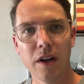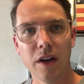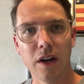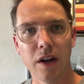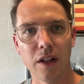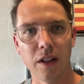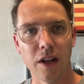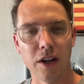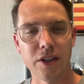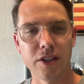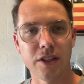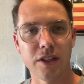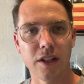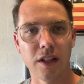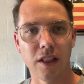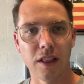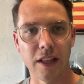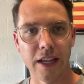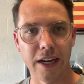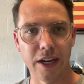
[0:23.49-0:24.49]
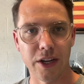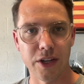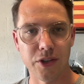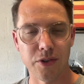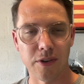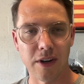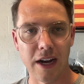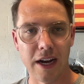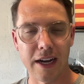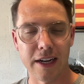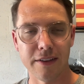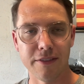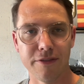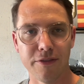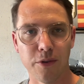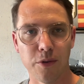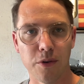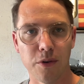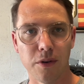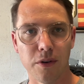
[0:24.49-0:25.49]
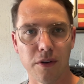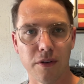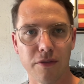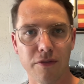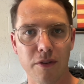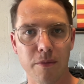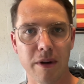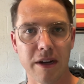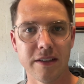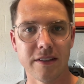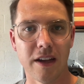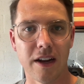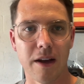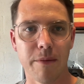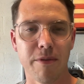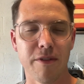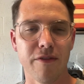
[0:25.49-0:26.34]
clutch linkage rod for my setup.